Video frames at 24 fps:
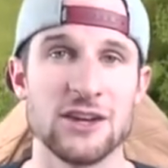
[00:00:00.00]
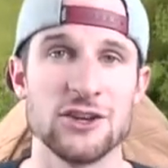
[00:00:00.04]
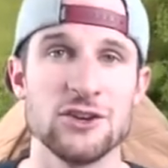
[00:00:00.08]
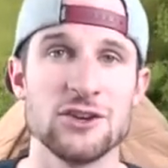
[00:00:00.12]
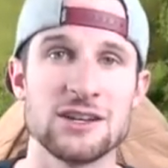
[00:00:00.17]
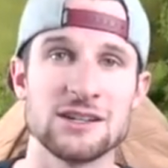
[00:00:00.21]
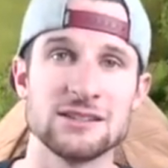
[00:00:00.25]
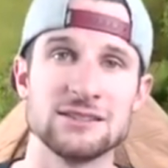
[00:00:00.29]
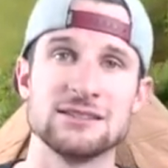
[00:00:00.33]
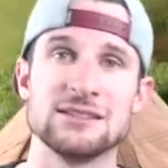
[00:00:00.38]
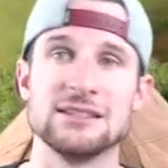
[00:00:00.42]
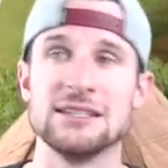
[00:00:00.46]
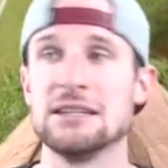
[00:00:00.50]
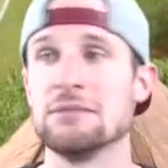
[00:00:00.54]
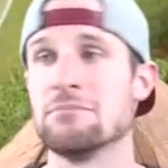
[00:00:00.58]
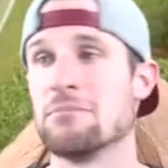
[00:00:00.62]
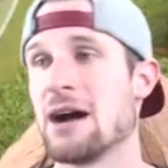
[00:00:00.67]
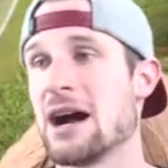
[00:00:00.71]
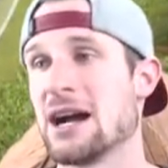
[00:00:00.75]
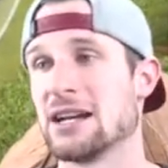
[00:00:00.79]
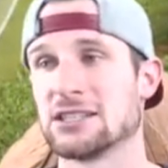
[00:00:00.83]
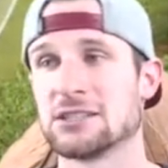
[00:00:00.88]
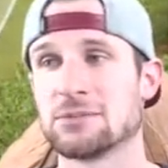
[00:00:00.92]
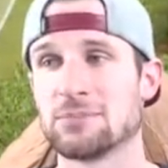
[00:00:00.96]
You can see
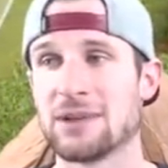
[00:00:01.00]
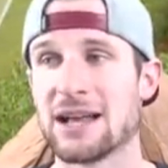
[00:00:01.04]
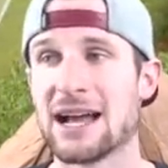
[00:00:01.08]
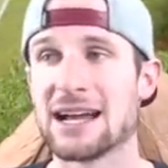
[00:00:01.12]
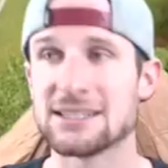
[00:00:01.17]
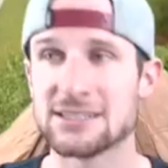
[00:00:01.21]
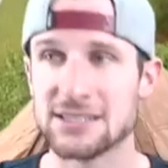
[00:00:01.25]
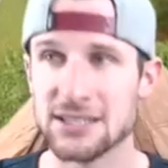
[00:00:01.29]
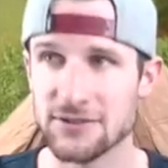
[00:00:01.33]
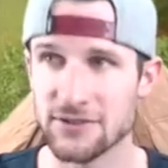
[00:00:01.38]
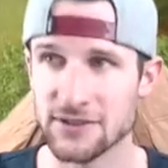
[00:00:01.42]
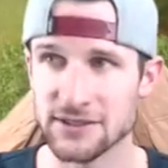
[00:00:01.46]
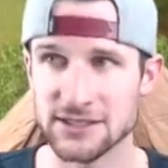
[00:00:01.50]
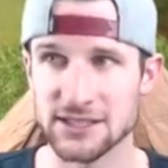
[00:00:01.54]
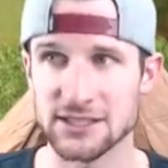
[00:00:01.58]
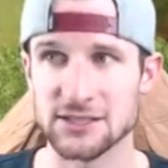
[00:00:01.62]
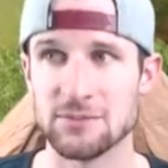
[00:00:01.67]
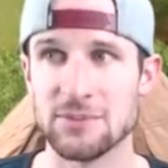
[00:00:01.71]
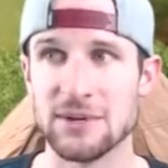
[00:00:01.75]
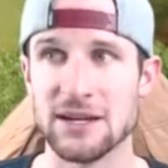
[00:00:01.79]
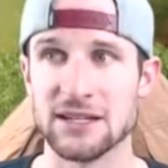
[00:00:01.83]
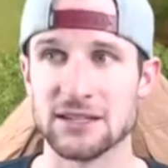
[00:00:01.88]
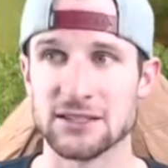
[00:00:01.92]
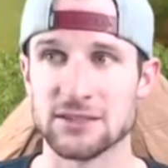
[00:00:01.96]
my splash defenses
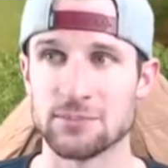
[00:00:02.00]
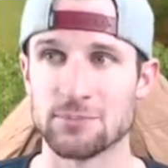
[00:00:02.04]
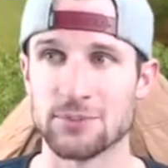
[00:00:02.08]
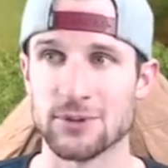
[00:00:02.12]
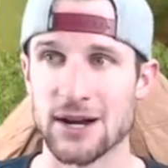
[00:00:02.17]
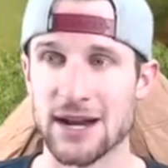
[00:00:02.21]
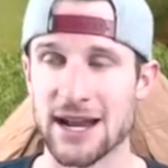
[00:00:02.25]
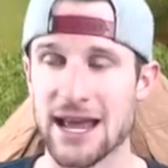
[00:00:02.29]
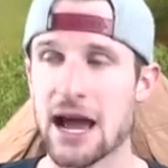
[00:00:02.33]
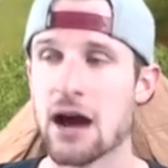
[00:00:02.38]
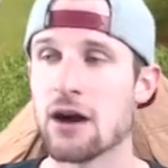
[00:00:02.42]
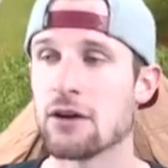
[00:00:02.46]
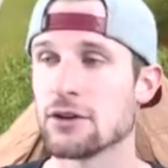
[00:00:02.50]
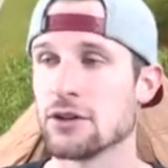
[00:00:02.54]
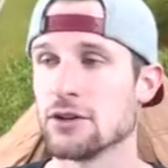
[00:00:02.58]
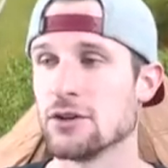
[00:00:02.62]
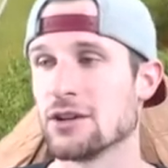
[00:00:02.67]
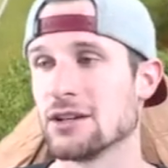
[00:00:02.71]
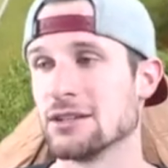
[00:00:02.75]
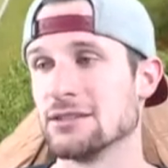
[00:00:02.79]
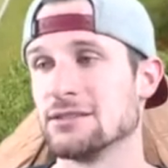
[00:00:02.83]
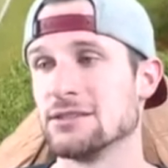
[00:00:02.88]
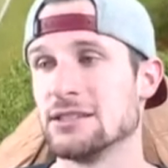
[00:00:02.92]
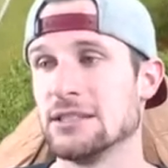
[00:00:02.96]
being spread out. You
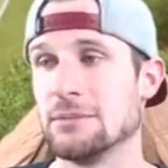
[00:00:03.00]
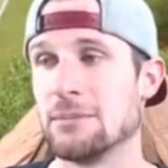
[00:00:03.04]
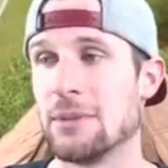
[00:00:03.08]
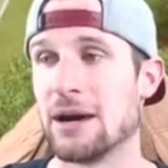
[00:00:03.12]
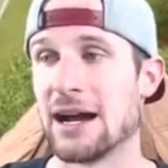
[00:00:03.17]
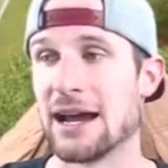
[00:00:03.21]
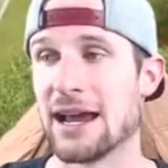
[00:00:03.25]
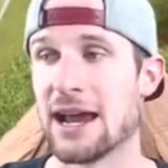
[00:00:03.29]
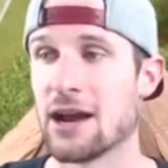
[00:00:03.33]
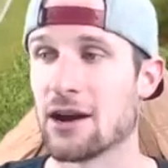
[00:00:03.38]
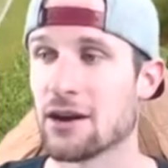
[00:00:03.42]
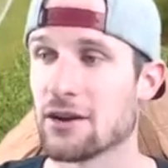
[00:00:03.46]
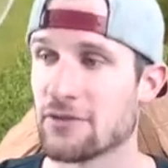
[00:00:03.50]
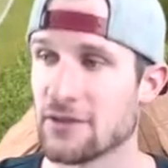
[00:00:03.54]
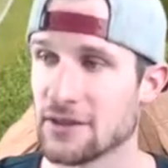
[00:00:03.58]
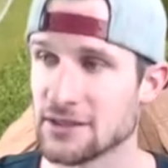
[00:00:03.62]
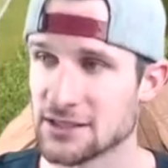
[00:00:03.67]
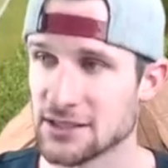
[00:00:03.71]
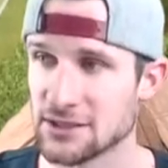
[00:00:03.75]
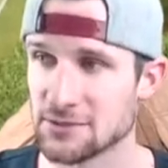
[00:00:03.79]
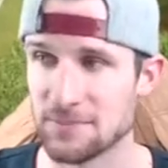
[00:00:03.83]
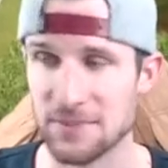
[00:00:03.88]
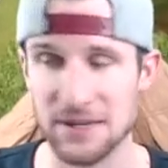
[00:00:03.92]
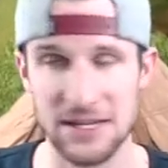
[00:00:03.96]
can see my air
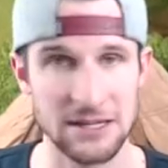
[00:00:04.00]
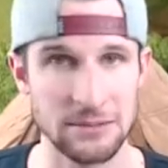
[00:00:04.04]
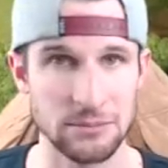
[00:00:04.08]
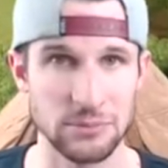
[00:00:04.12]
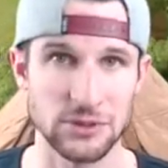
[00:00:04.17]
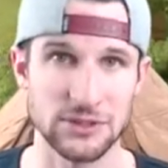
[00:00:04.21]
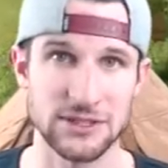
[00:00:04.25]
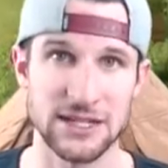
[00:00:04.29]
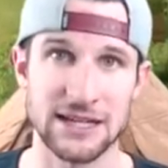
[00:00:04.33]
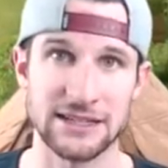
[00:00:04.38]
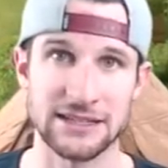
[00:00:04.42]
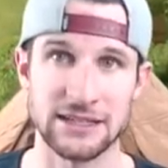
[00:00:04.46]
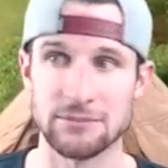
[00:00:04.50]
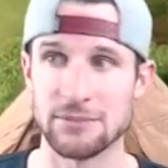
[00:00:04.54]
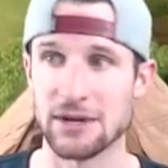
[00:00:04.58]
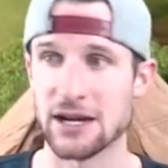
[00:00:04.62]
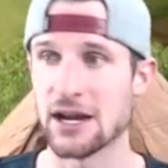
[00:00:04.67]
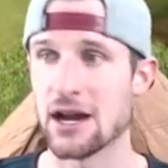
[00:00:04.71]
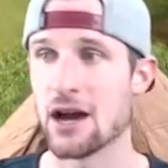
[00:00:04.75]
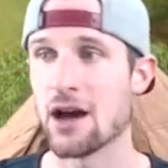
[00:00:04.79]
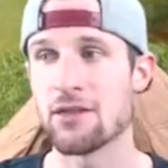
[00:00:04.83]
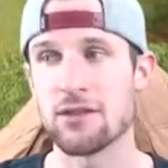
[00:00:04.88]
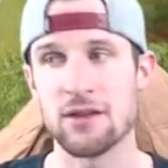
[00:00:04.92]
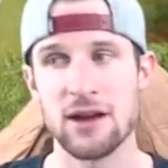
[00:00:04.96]
defenses being protected by
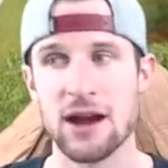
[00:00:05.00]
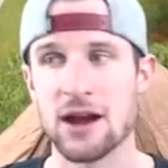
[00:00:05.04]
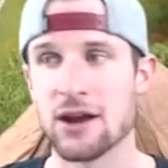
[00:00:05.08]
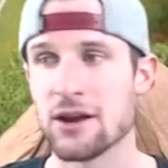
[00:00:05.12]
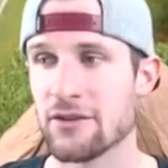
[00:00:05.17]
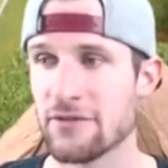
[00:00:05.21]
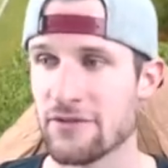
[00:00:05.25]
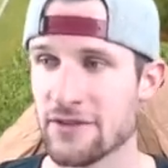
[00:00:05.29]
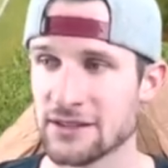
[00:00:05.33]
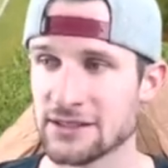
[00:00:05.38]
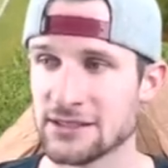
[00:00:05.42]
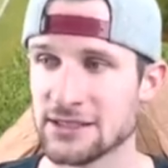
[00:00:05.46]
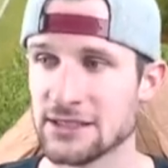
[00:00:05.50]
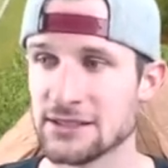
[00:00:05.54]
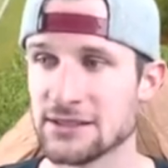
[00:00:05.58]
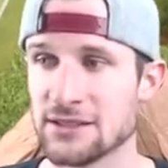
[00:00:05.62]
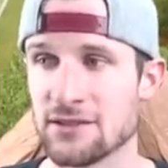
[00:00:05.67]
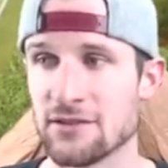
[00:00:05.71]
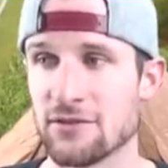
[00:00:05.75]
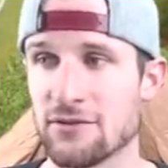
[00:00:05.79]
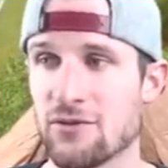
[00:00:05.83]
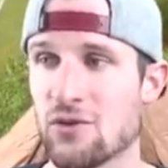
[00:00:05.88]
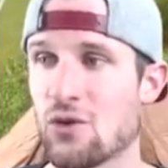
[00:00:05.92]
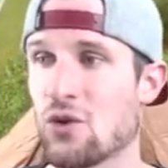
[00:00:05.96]
other air defenses in
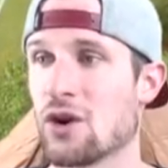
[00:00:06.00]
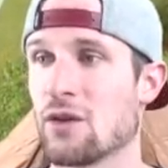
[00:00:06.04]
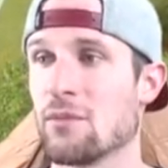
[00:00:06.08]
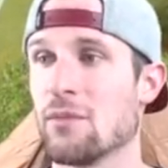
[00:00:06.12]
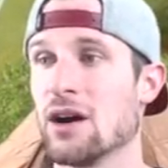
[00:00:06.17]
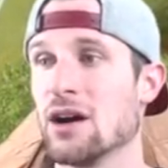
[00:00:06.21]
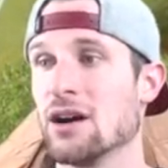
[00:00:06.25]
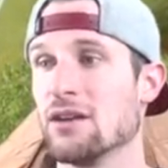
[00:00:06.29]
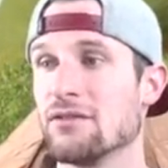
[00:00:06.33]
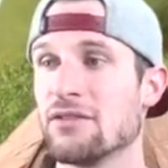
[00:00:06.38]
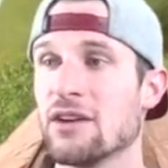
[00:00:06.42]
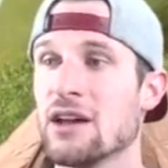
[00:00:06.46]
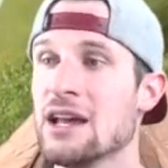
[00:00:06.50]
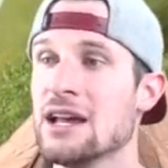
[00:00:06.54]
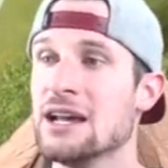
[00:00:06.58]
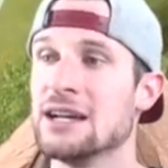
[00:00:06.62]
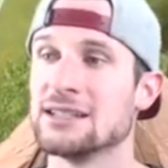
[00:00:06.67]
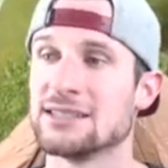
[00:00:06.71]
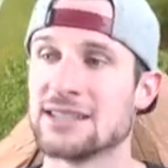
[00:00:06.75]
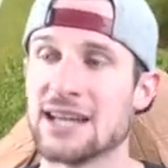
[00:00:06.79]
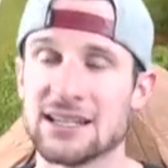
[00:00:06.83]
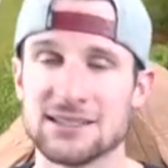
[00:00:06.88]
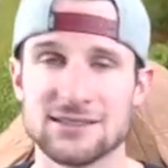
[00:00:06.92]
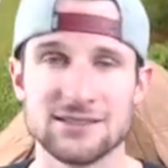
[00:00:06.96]
the form of
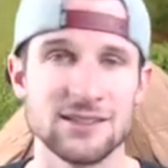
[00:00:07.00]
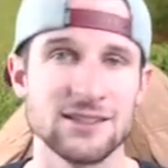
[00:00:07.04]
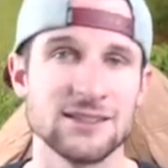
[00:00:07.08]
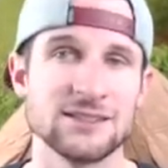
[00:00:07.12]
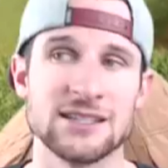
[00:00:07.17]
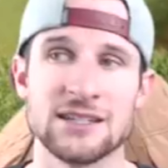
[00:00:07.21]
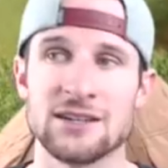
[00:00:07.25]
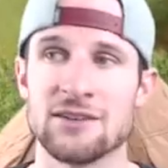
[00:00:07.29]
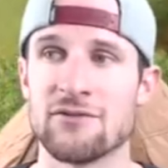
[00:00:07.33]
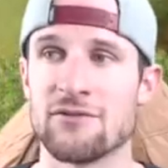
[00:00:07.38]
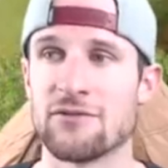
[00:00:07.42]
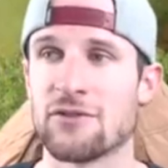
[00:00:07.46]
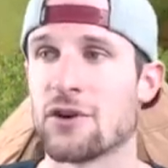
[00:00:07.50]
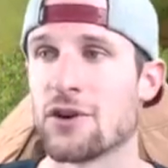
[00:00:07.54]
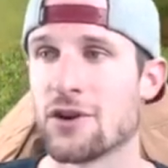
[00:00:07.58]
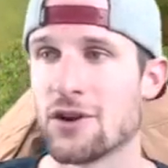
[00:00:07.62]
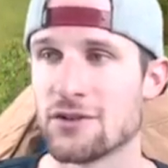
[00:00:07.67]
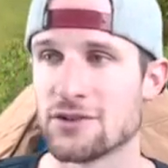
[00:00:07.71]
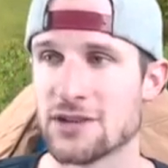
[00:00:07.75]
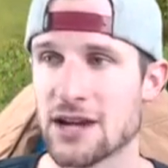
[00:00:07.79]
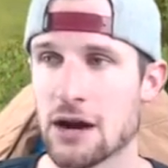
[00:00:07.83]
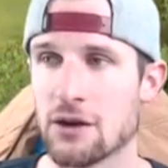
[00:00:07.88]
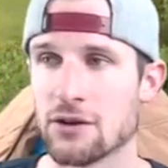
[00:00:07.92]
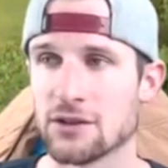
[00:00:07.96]
Teslas and Inferno
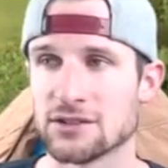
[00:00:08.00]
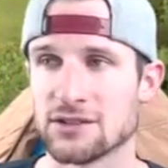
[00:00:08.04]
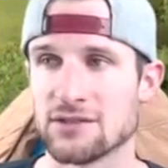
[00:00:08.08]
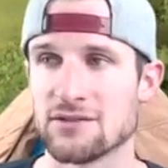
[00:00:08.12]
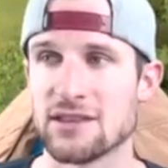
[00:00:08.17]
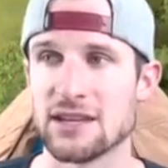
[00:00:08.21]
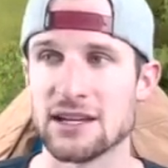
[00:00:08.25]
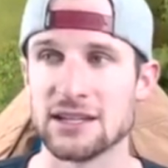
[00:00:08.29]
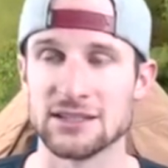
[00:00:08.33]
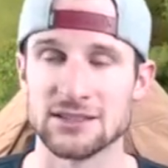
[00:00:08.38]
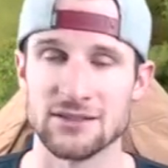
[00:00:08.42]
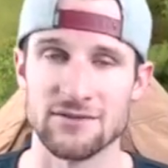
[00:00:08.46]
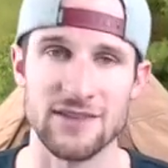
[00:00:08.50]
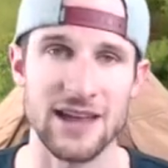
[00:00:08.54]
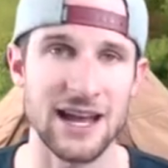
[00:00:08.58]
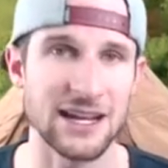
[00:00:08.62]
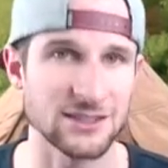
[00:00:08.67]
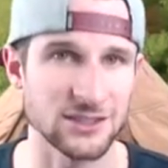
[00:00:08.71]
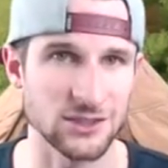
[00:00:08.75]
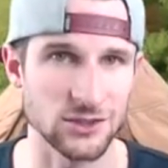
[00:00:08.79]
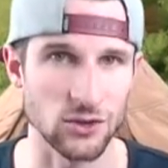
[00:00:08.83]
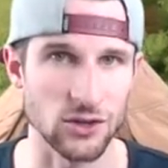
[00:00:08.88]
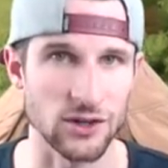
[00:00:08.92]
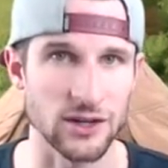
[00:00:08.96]
Towers and things of
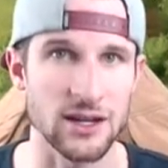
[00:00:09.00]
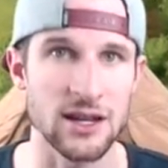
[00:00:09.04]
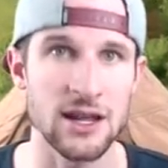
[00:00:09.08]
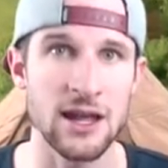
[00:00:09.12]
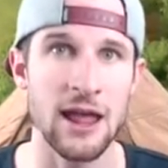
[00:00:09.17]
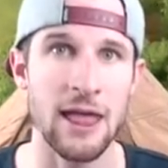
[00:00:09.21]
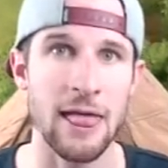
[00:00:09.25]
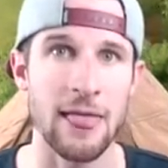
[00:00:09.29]
that sort.